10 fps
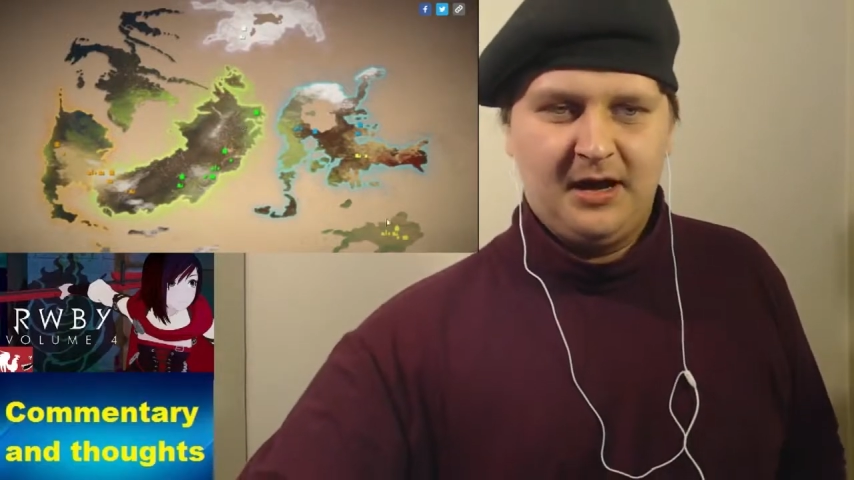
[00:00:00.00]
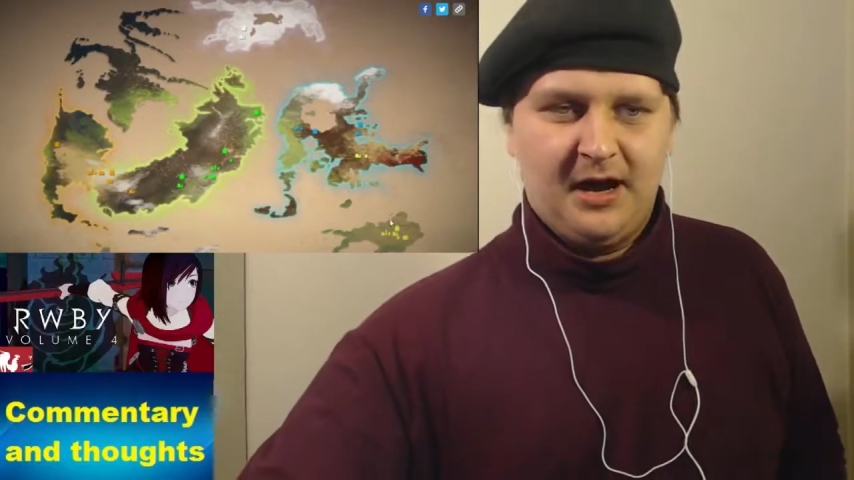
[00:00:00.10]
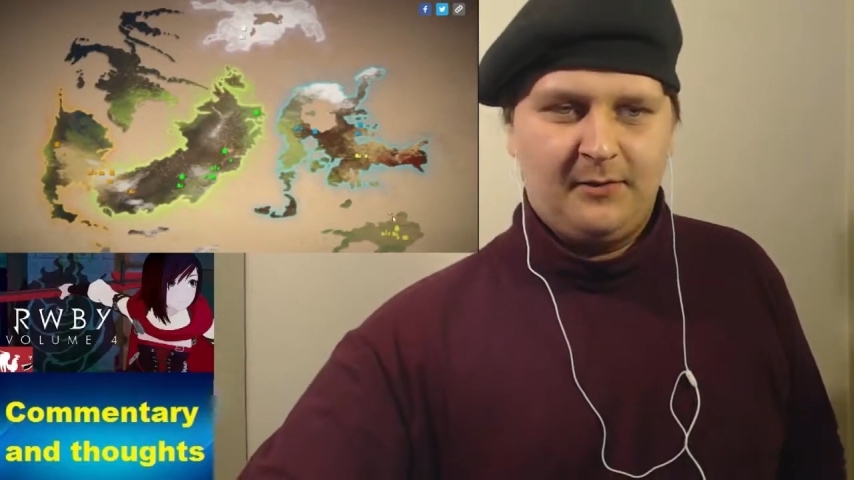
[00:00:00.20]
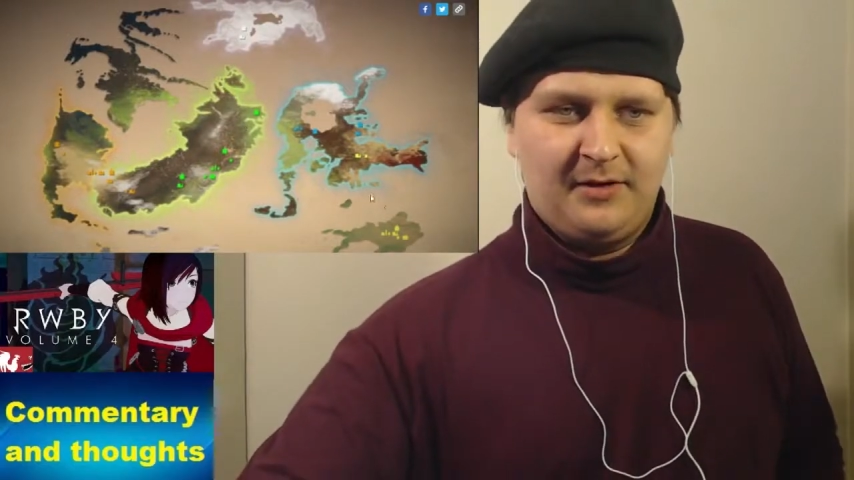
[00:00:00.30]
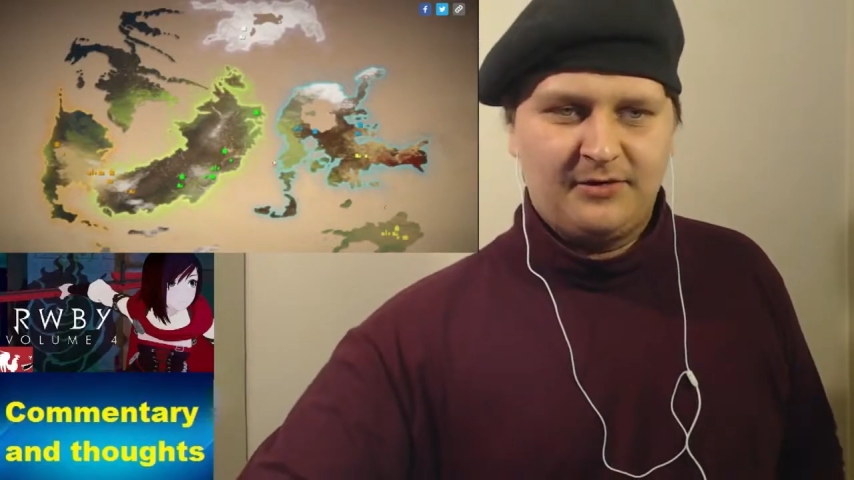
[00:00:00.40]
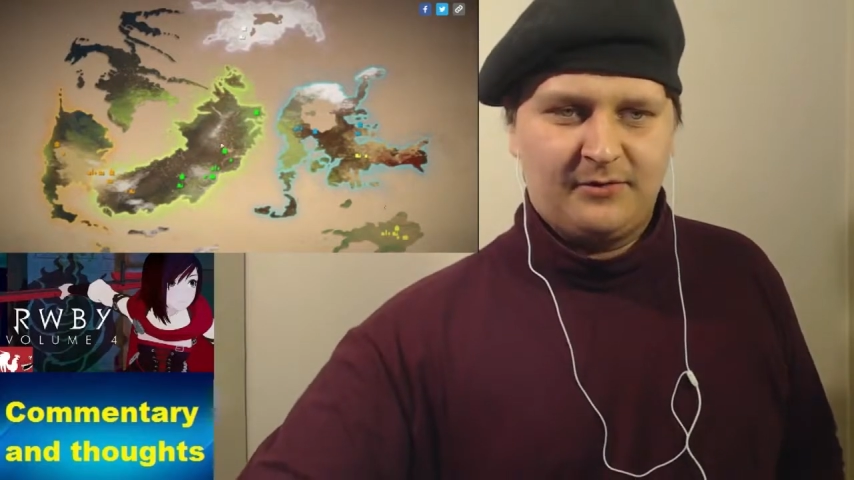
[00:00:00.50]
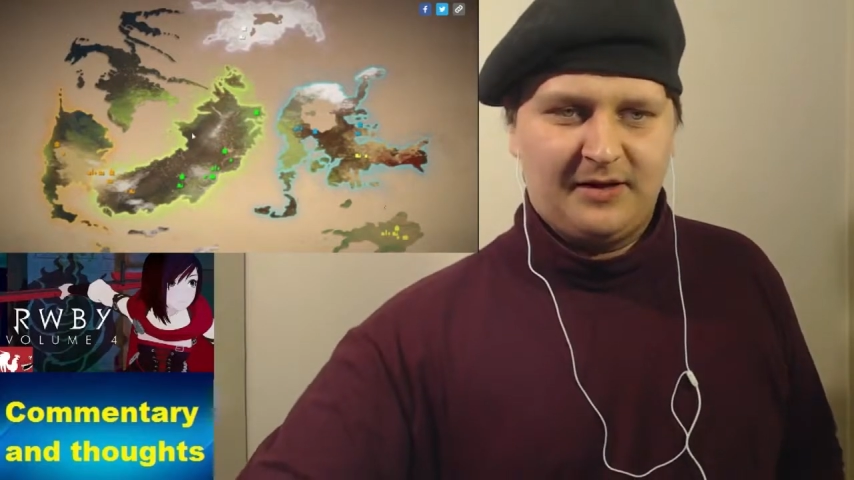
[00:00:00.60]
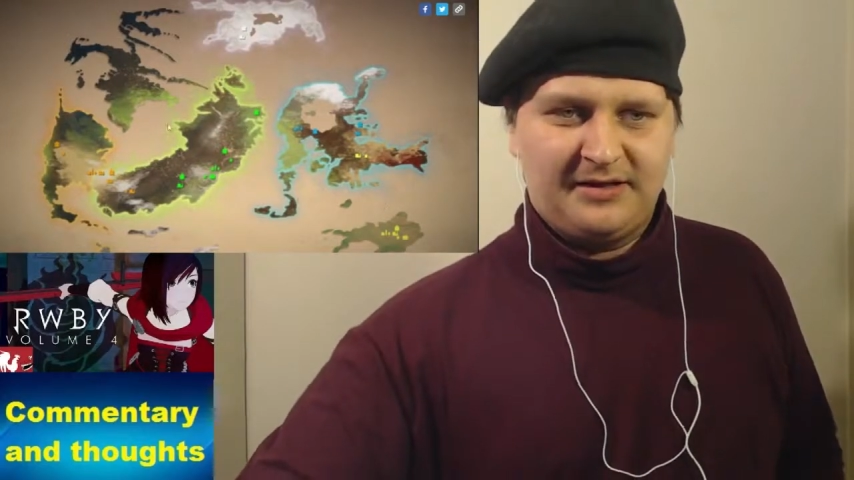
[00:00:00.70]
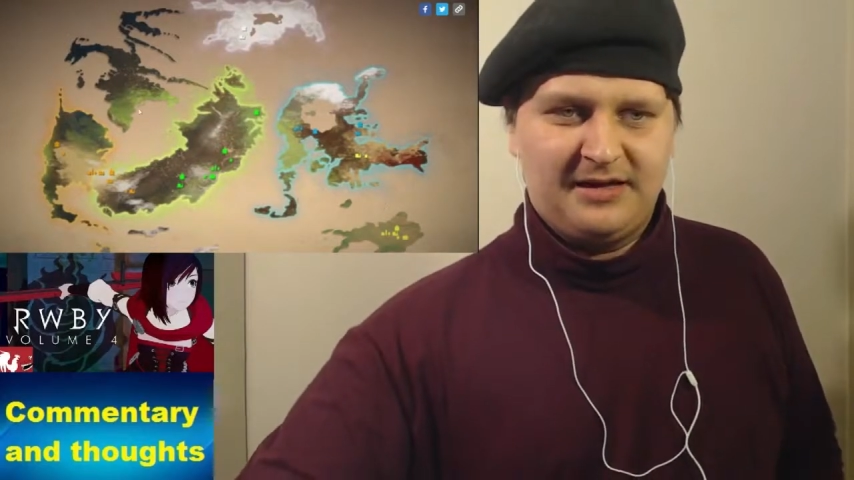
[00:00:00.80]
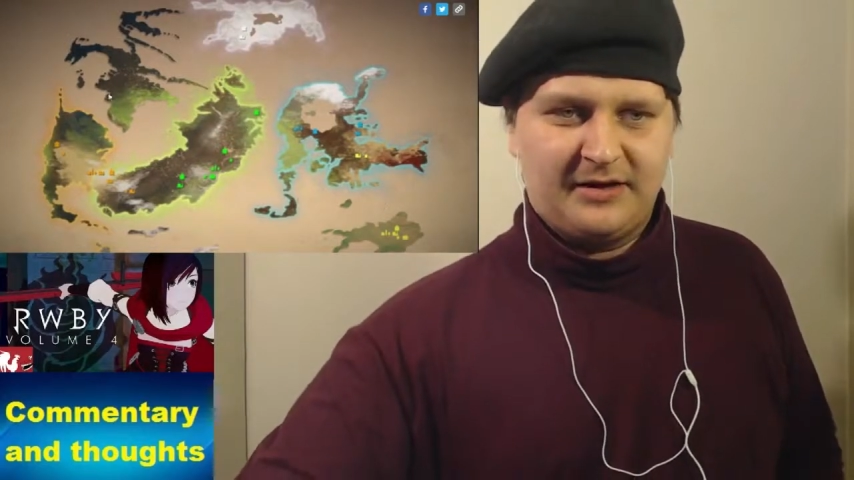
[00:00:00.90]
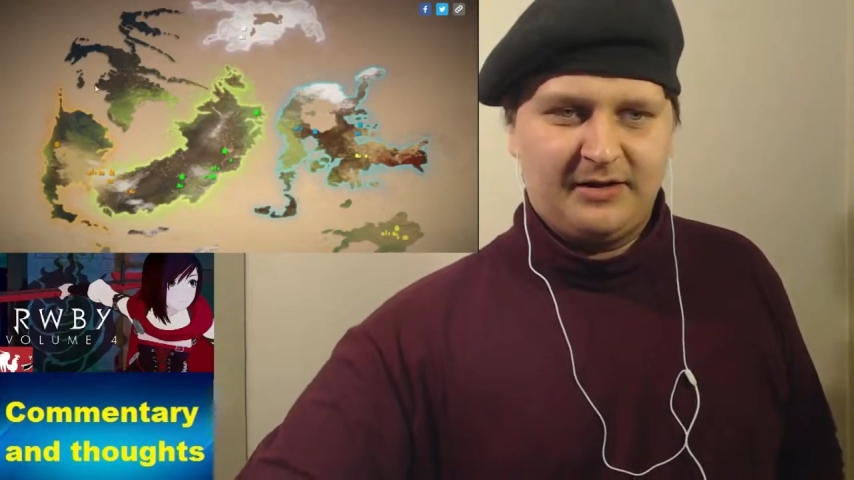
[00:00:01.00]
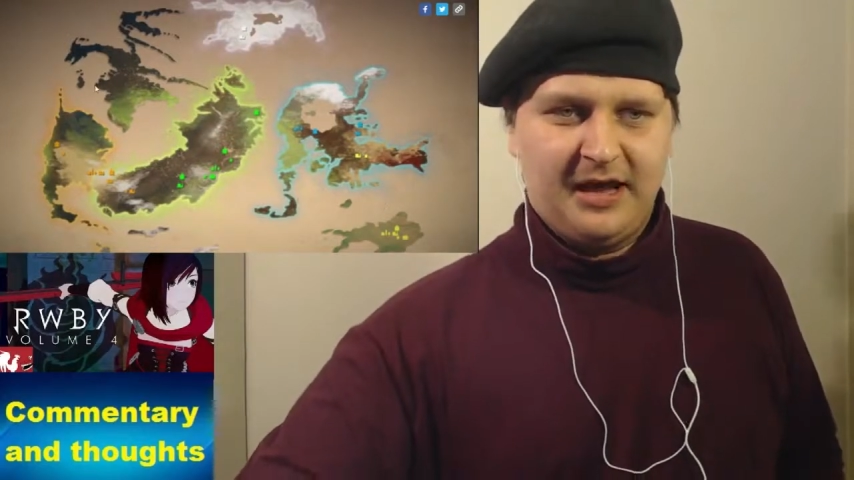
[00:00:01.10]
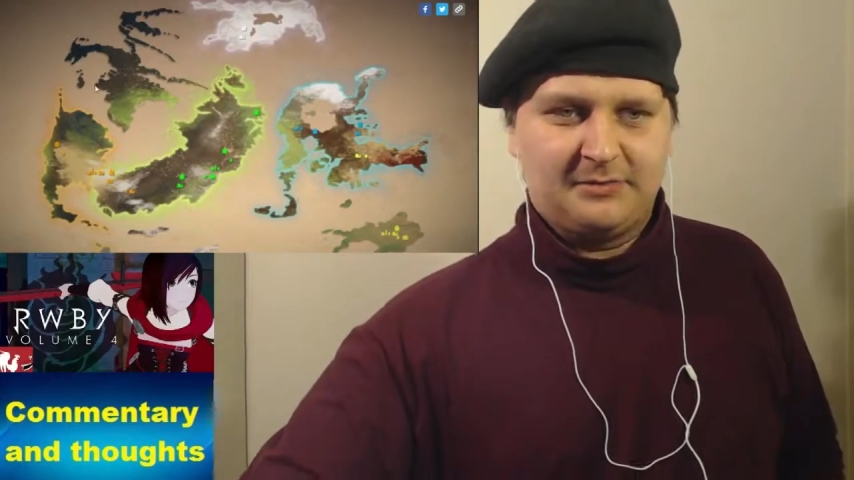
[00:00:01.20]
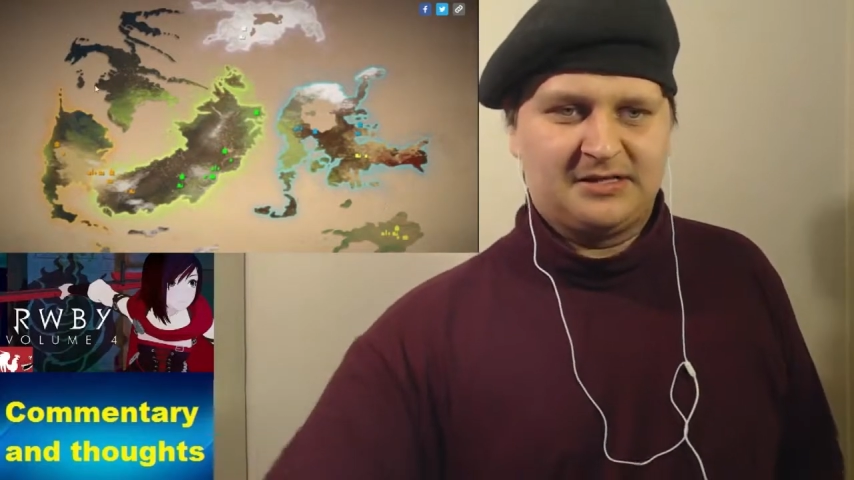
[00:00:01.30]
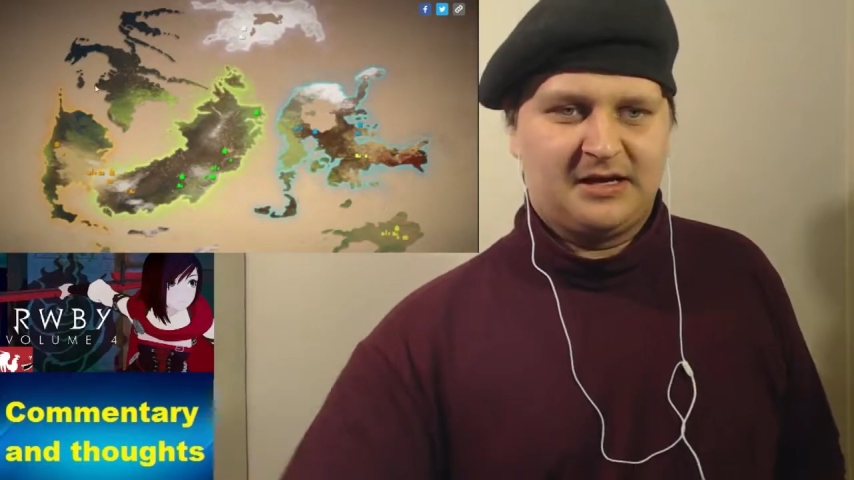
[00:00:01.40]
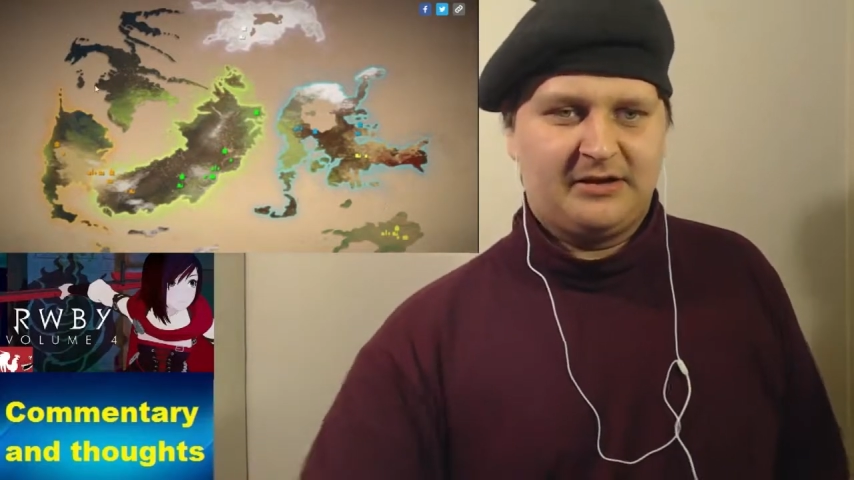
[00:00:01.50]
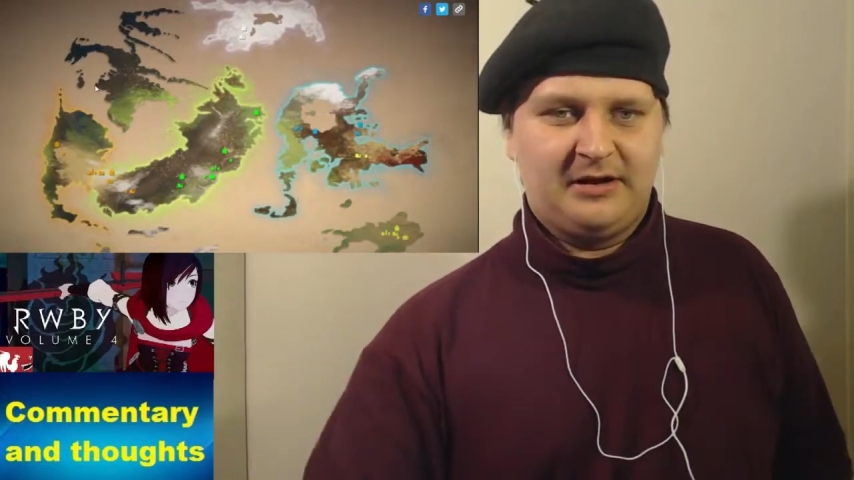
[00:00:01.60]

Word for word: I wonder what their names are